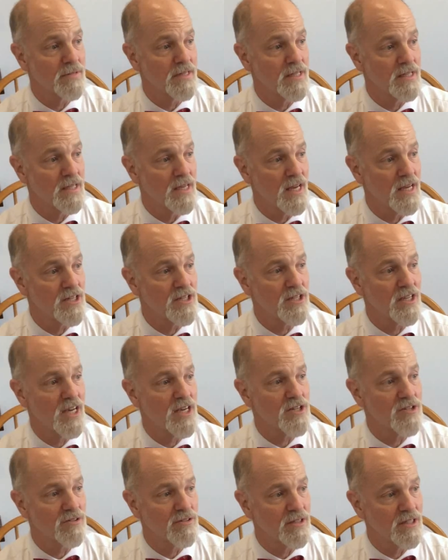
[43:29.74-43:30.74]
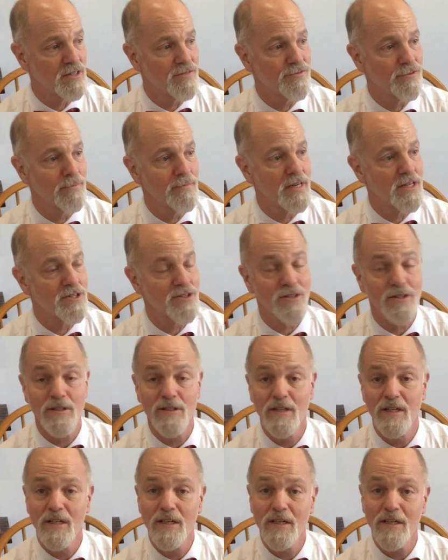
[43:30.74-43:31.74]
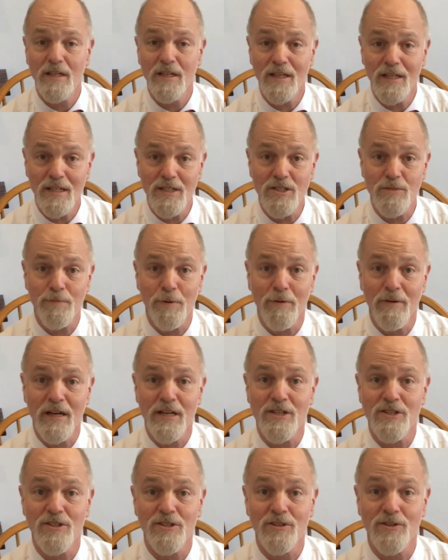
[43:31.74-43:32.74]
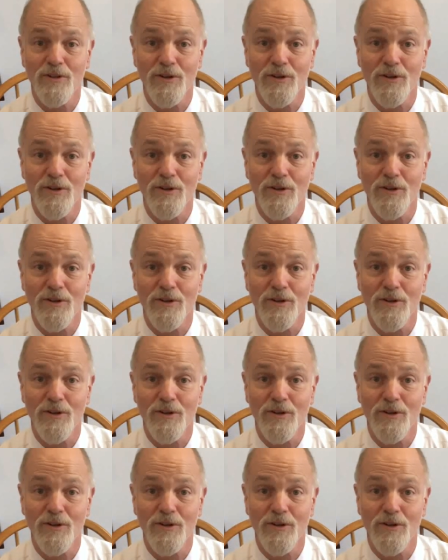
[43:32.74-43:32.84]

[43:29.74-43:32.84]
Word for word: educational, informational, inspirational,